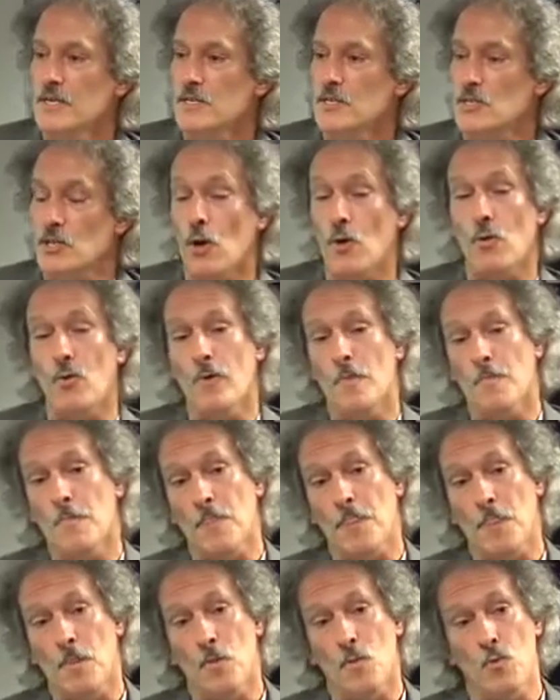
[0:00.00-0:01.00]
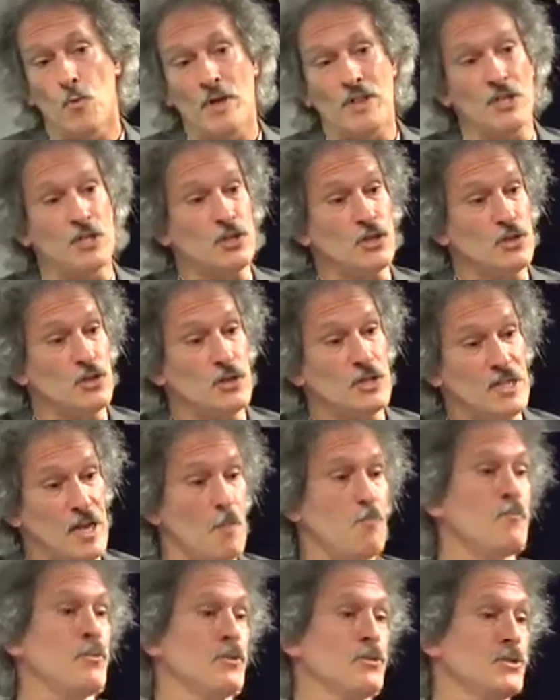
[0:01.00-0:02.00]
So when the
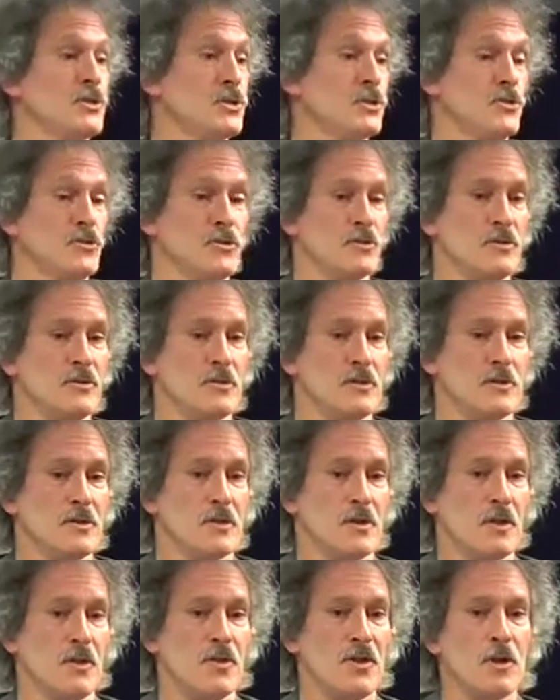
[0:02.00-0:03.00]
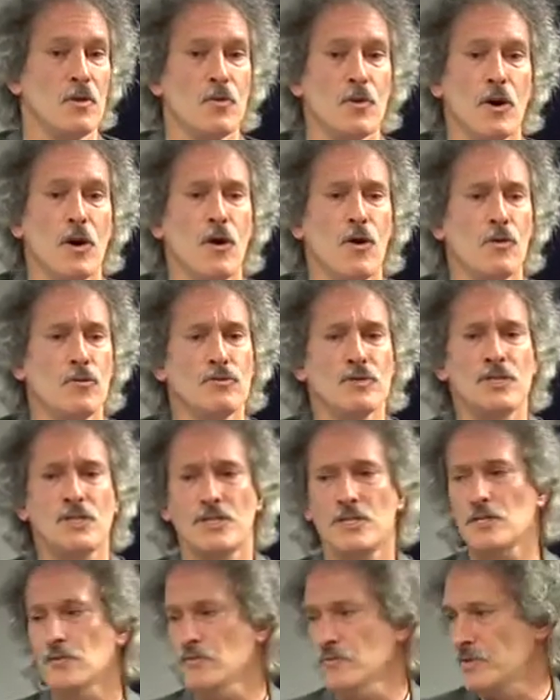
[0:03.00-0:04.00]
temple stood, there were a whole
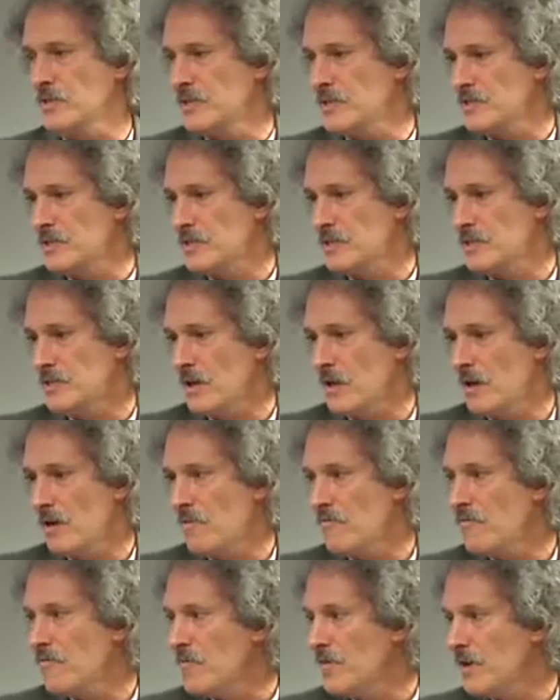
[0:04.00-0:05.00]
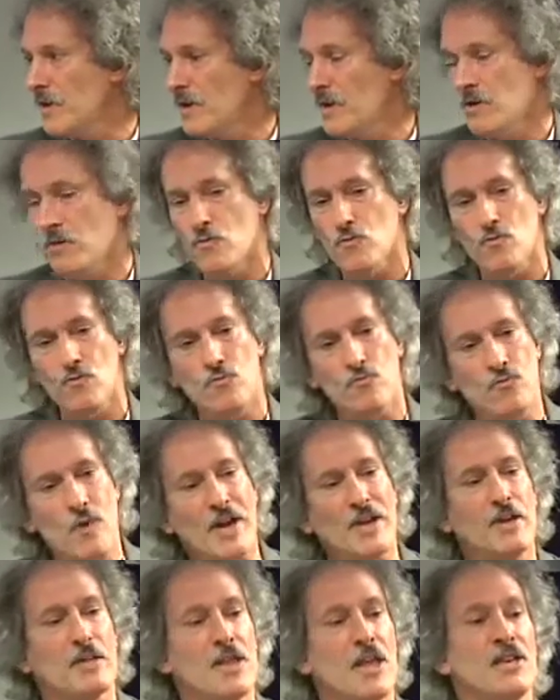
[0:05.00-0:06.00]
series of
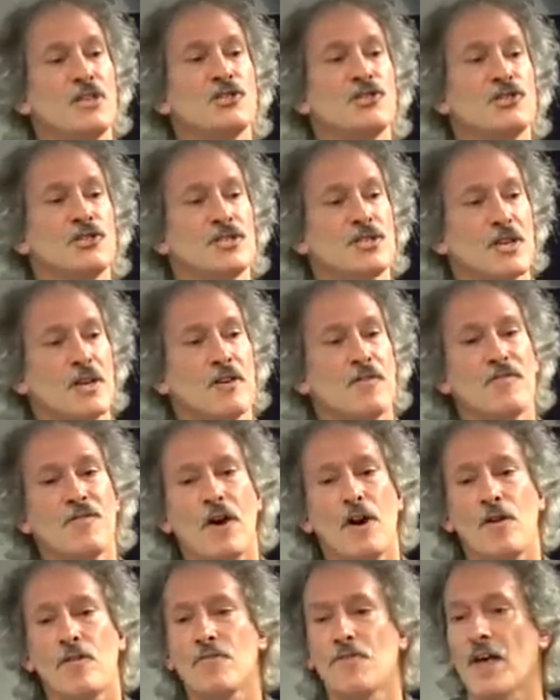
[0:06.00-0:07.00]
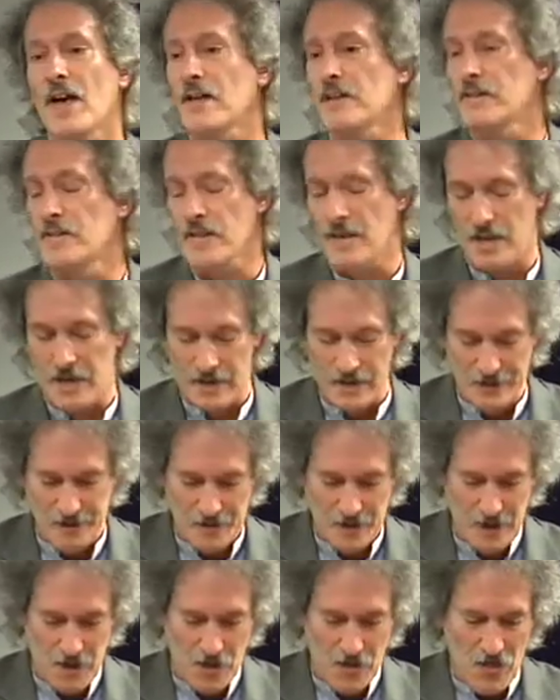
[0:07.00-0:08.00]
regulations that involved that day,
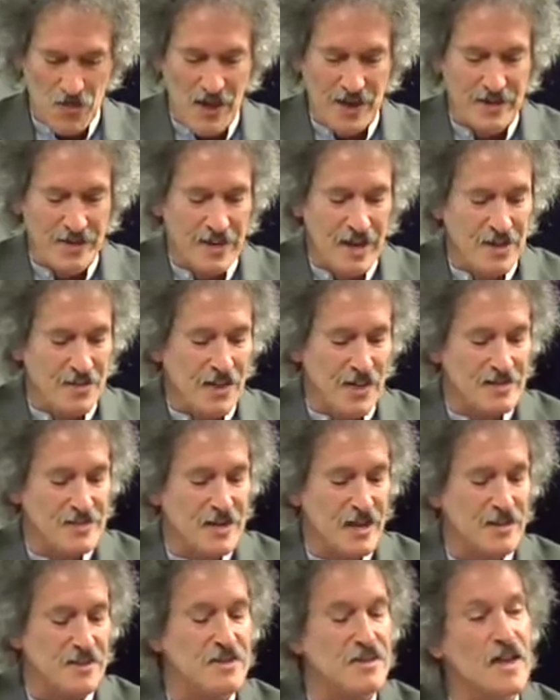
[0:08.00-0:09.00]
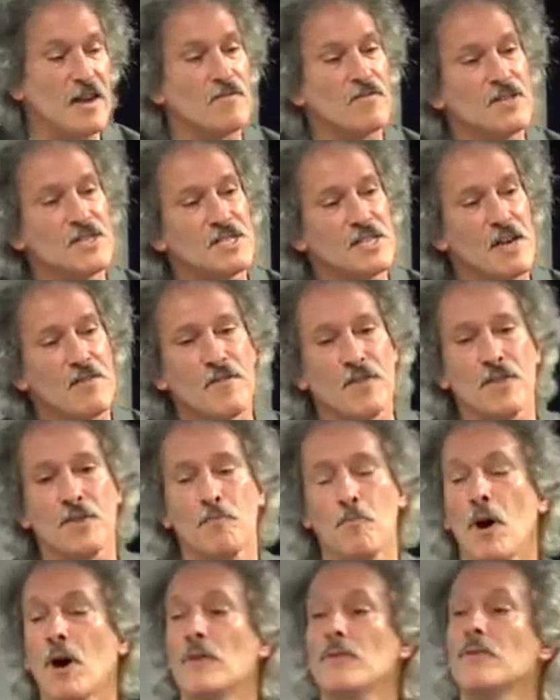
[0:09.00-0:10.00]
that 10th day of the
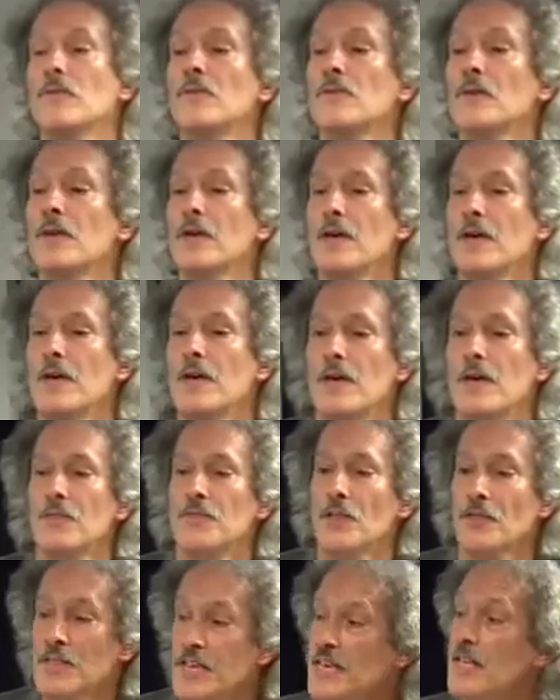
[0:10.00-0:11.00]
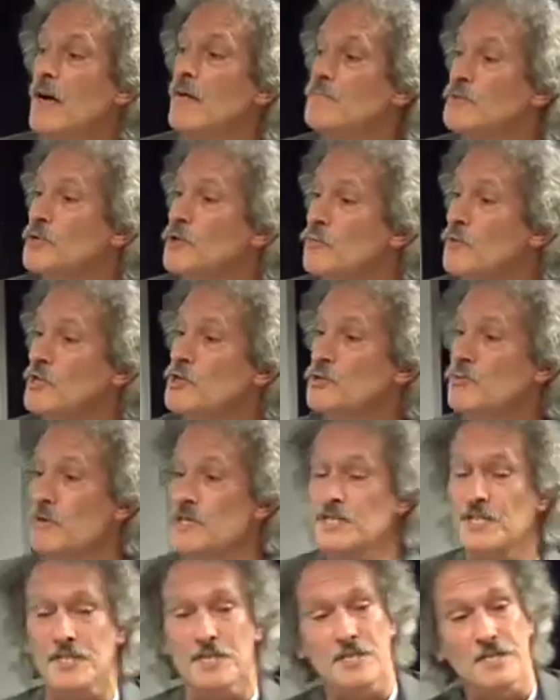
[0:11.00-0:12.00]
7th month, the lead up to which
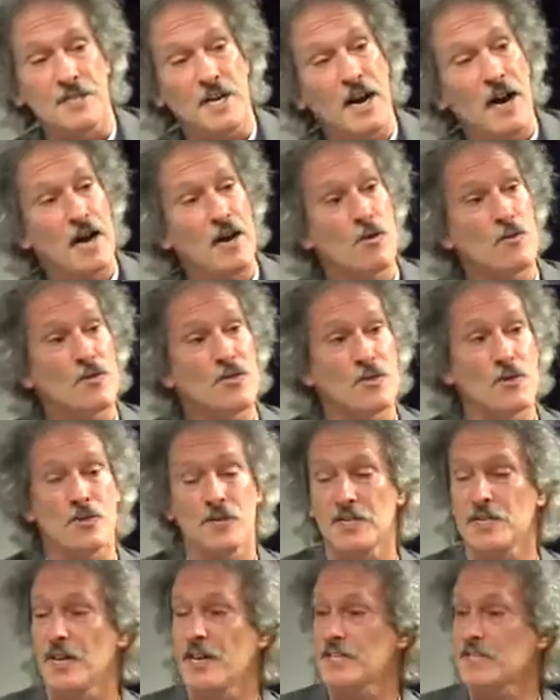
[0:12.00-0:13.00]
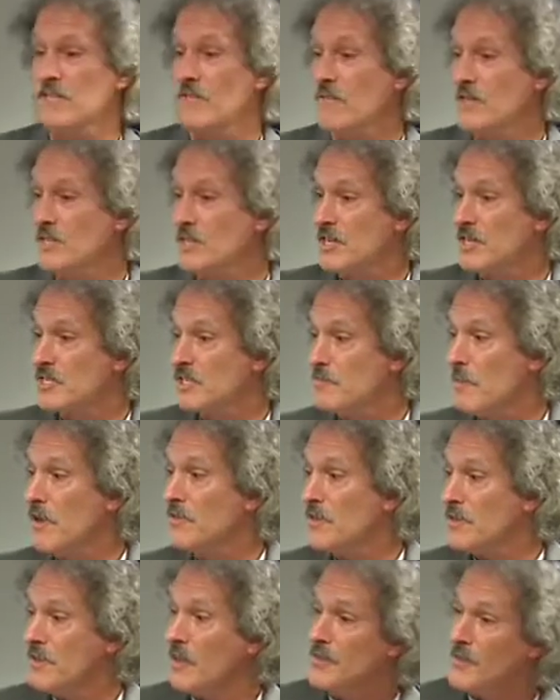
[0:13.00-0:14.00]
was the entire 30 days of the 6th
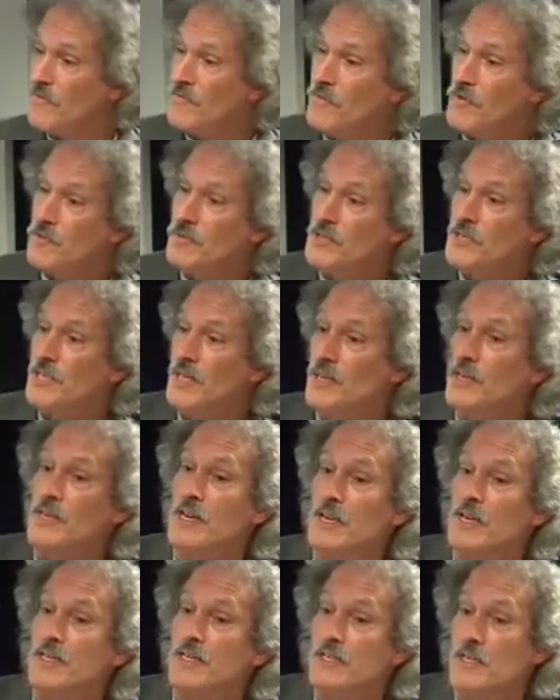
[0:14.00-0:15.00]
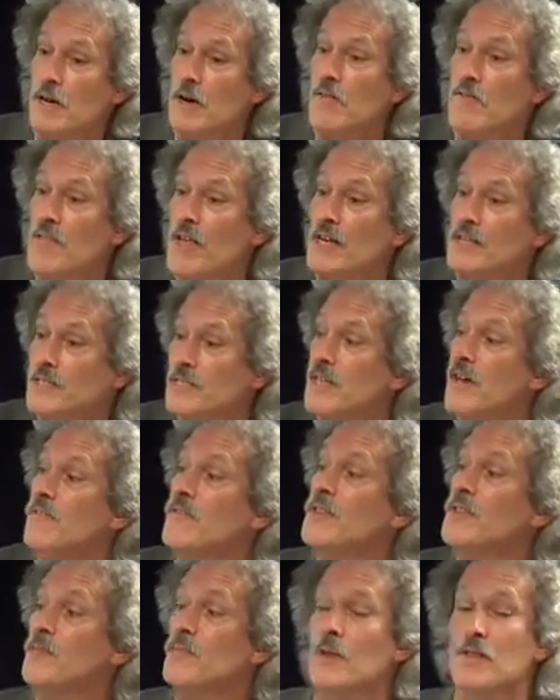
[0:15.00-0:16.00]
month, and then the first 10 days of that
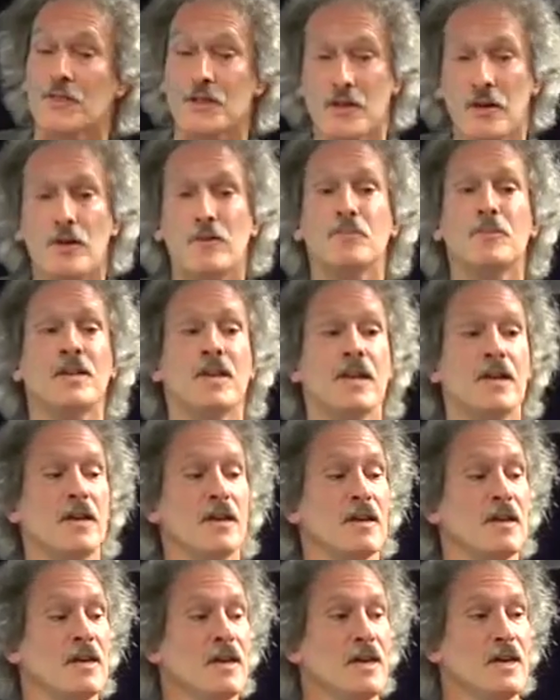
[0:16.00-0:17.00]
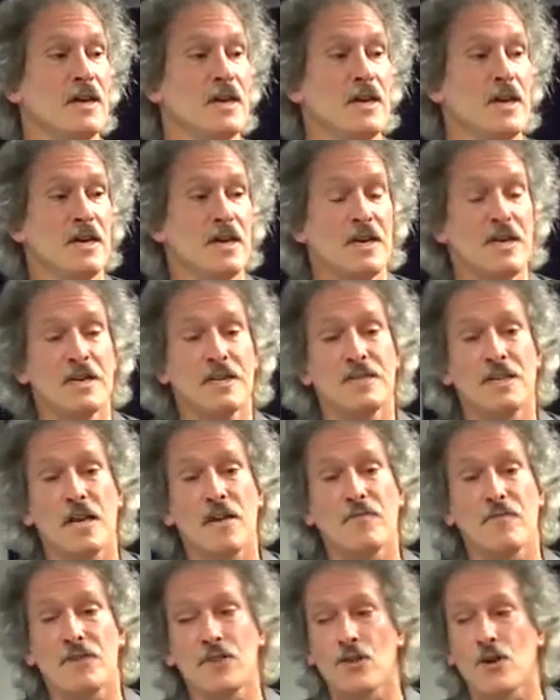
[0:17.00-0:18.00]
7th month, culminating in a Day
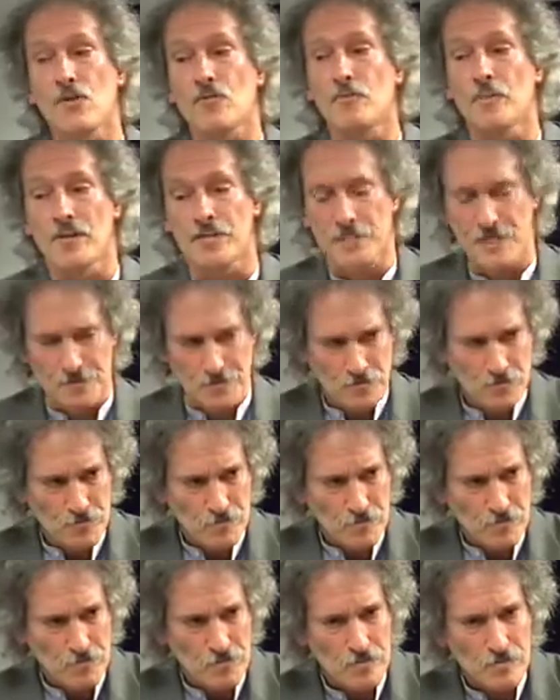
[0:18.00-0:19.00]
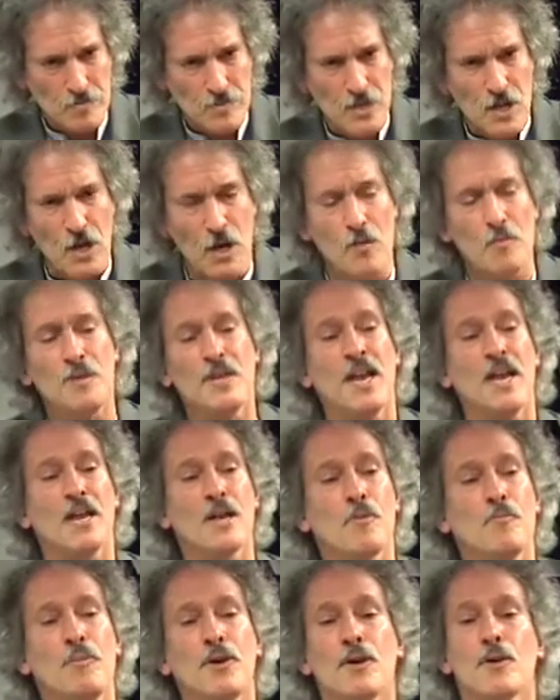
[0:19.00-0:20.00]
of Atonement,
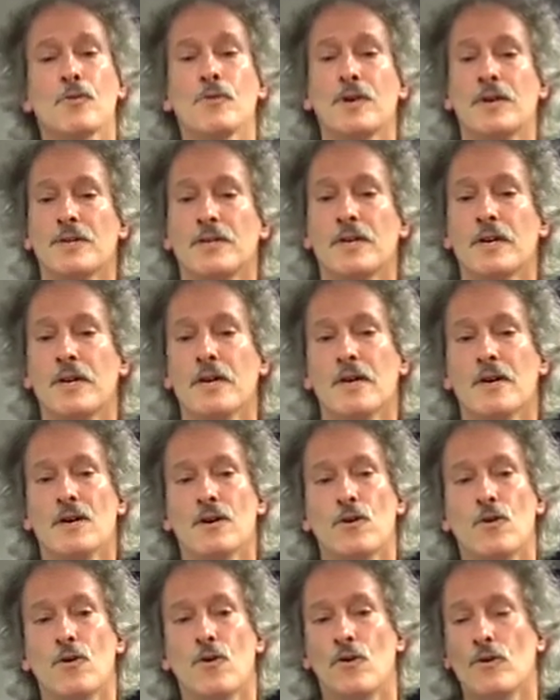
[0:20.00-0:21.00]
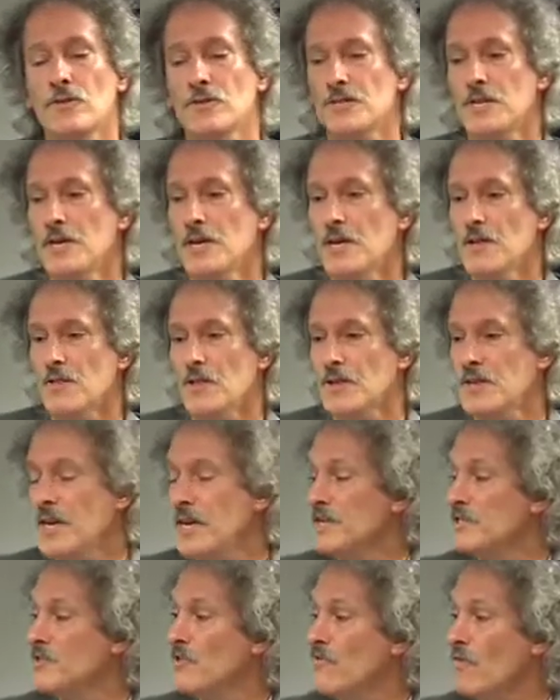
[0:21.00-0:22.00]
culminating a period called the
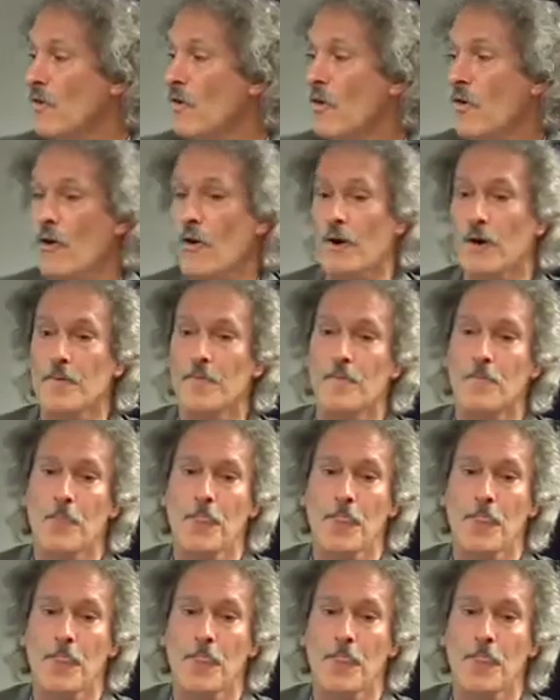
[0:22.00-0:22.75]
Days of Awe.